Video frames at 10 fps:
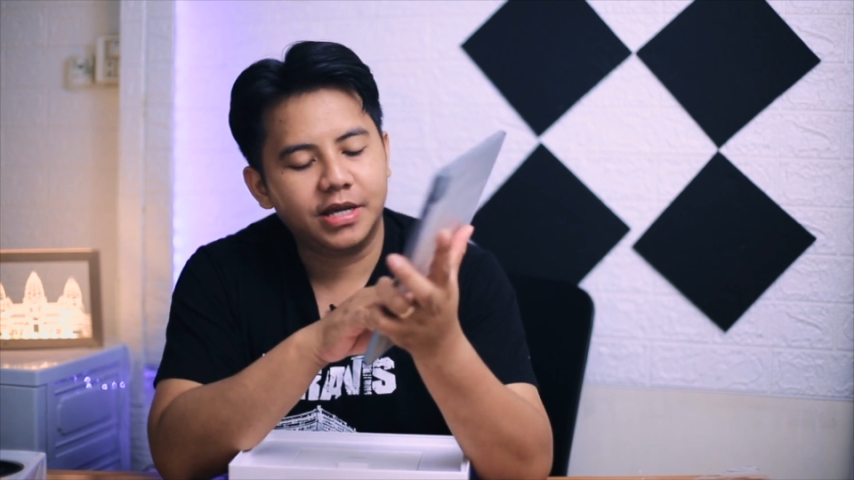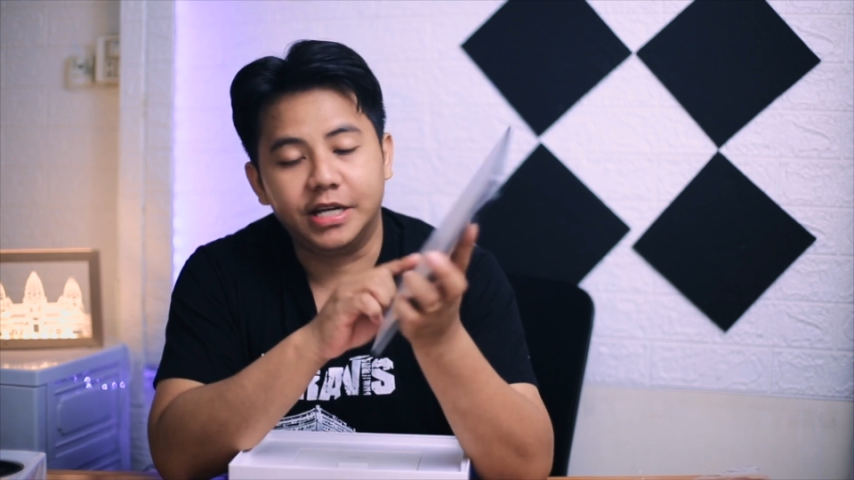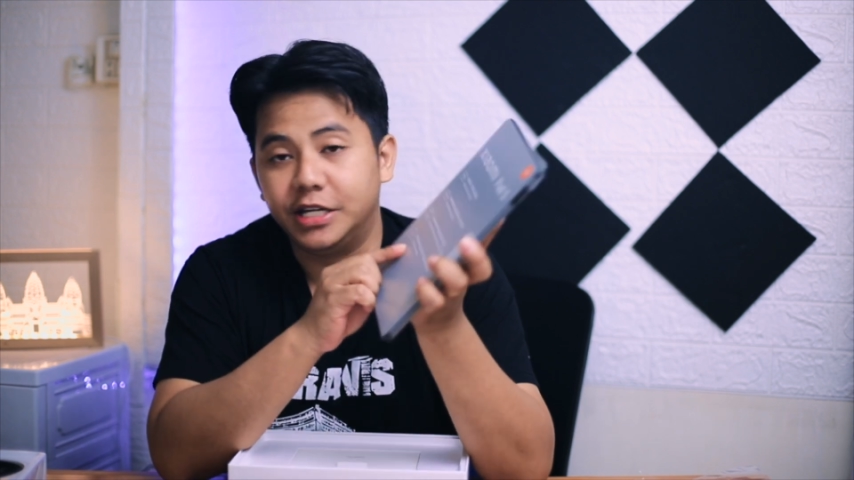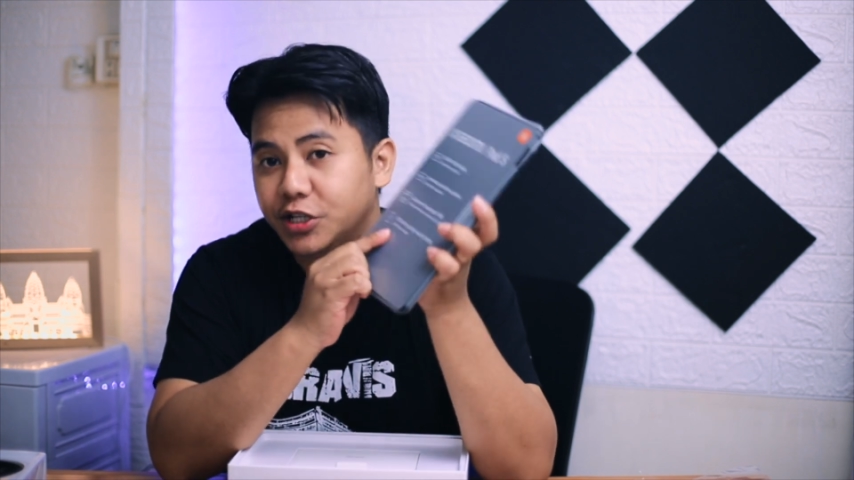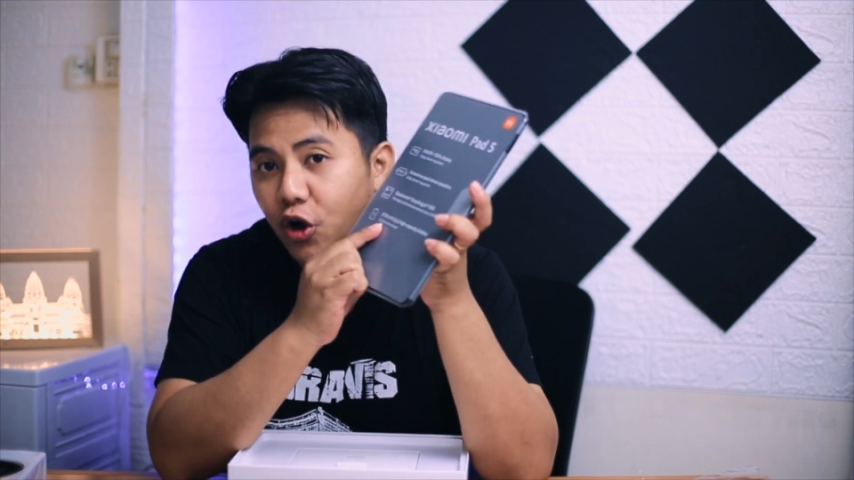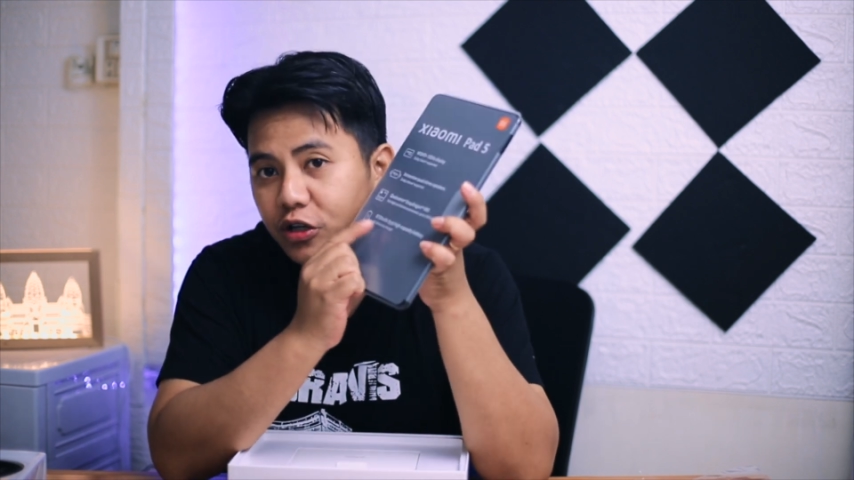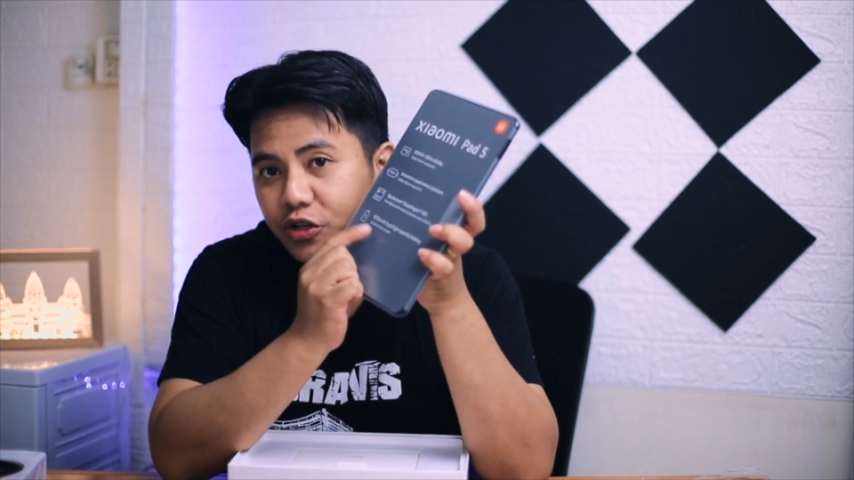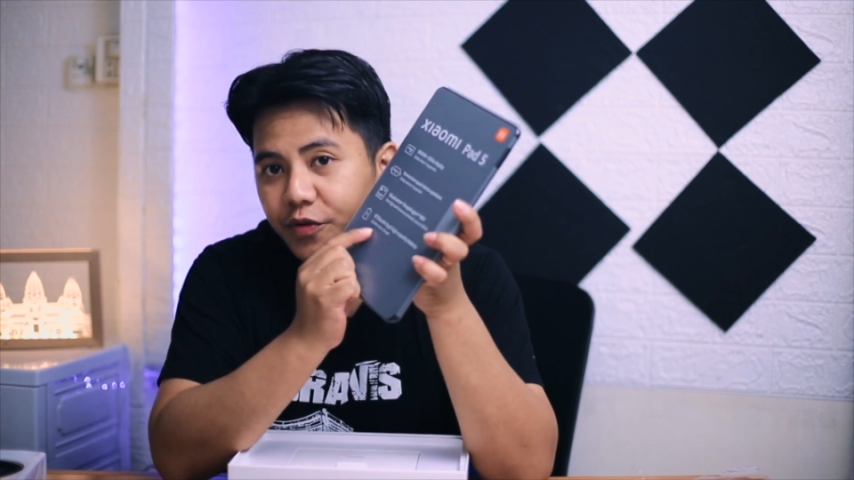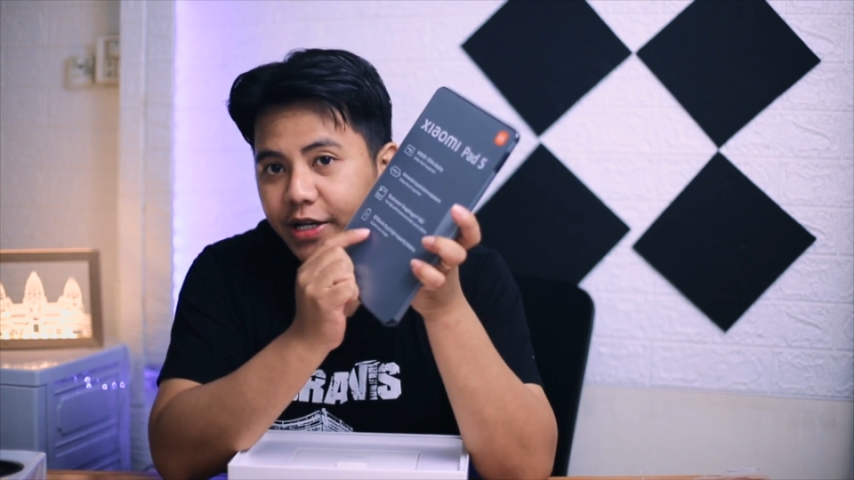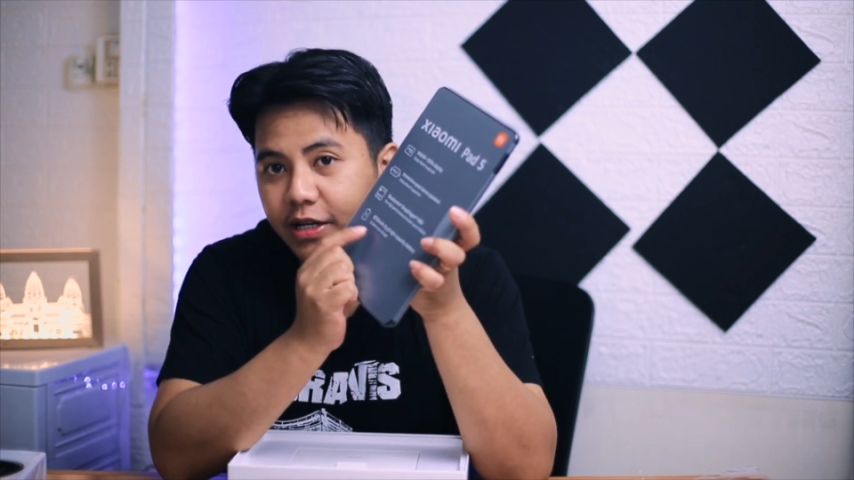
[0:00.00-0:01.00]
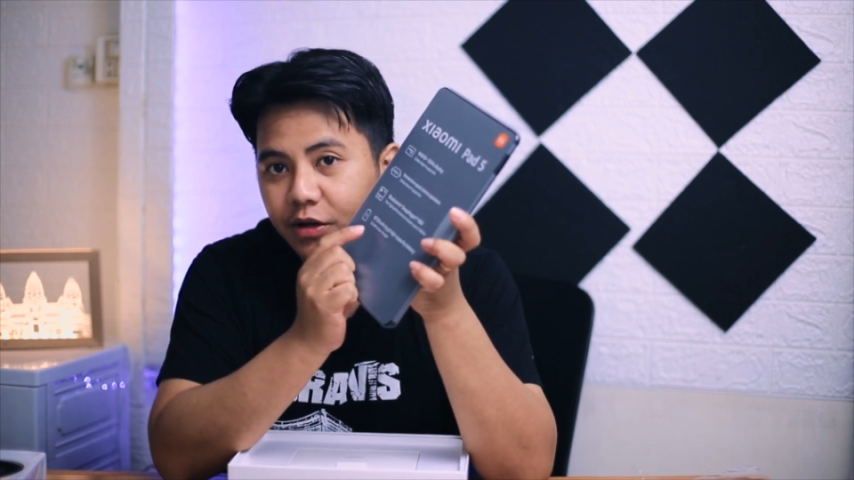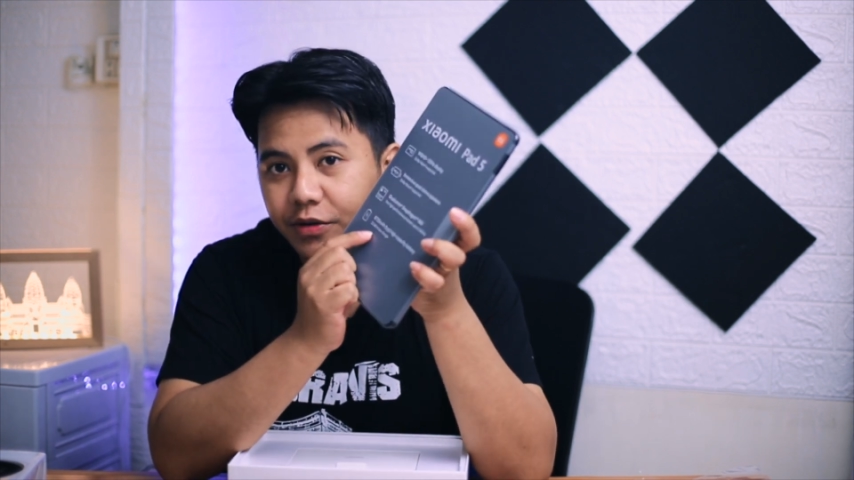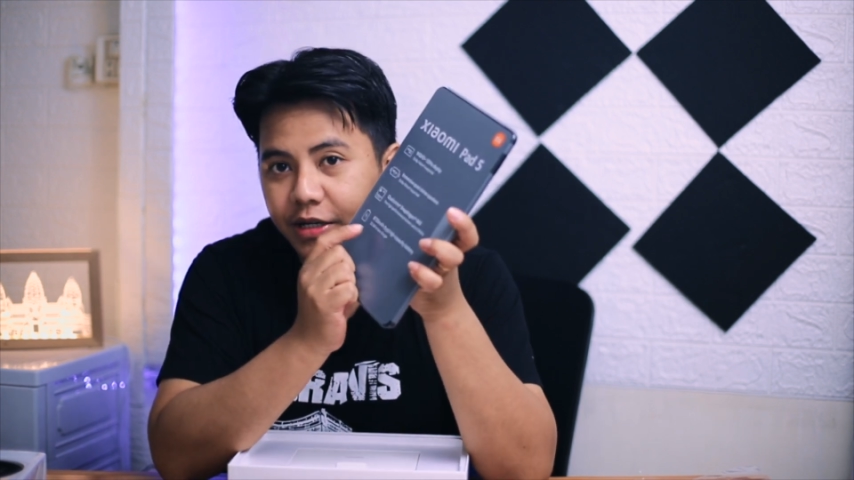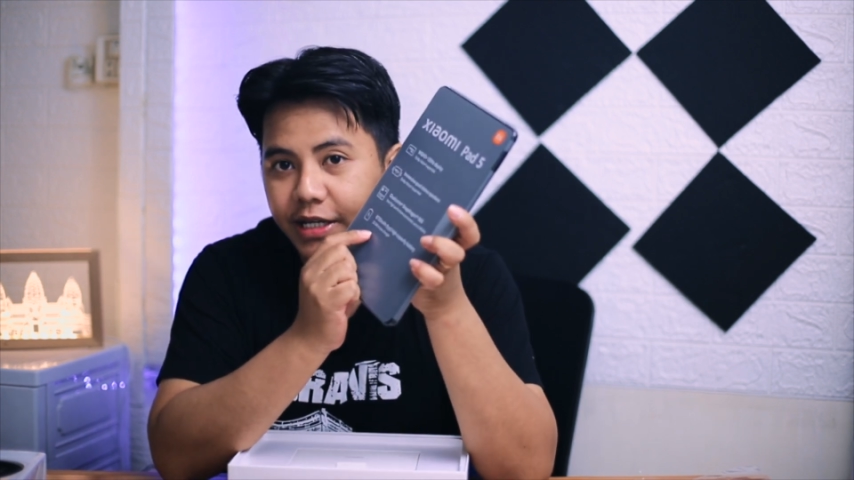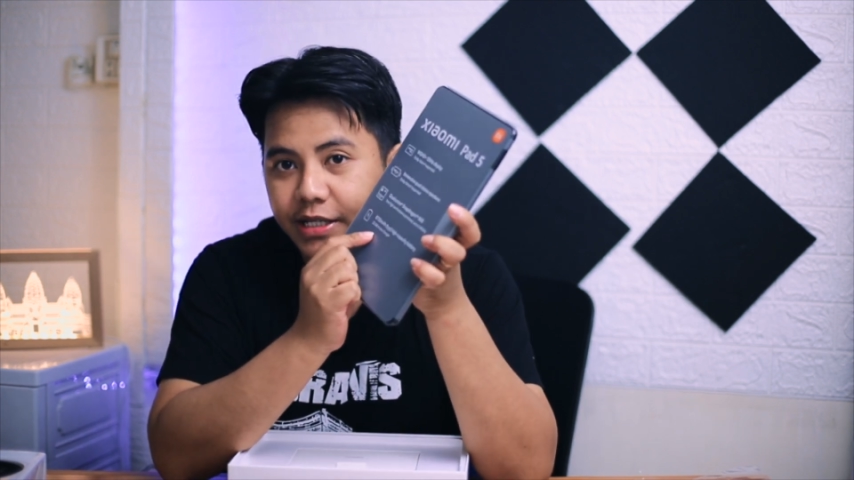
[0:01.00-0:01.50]
It is also
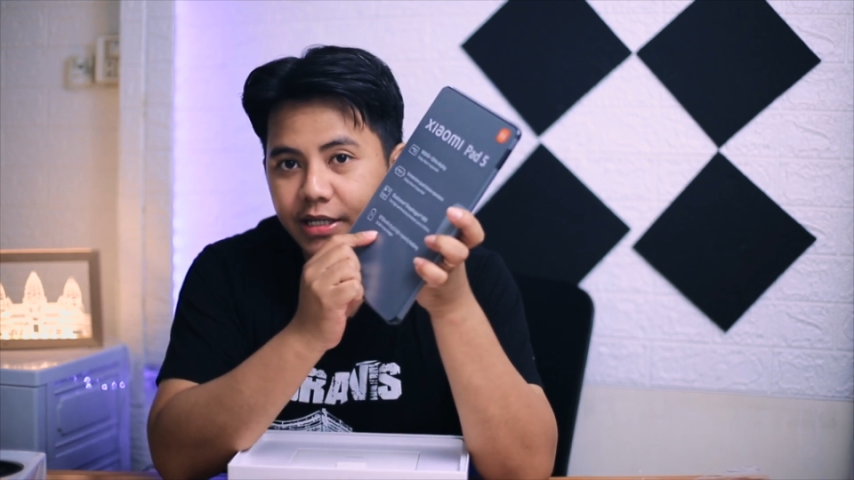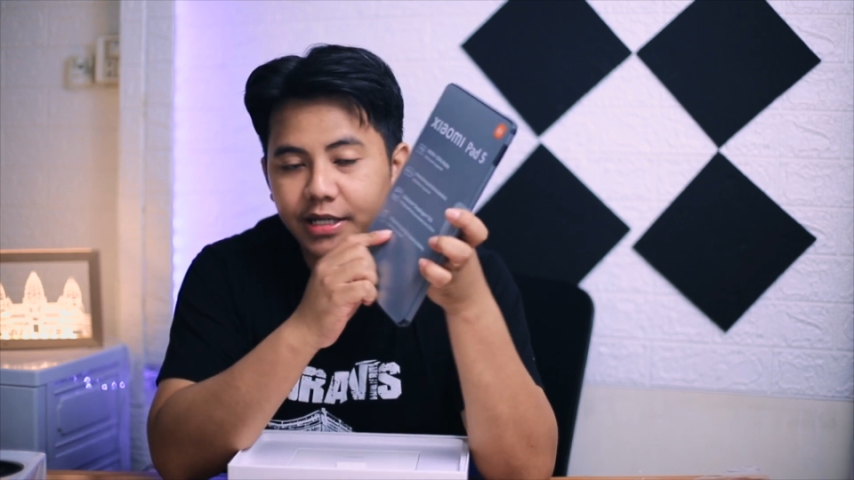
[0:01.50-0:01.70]
included,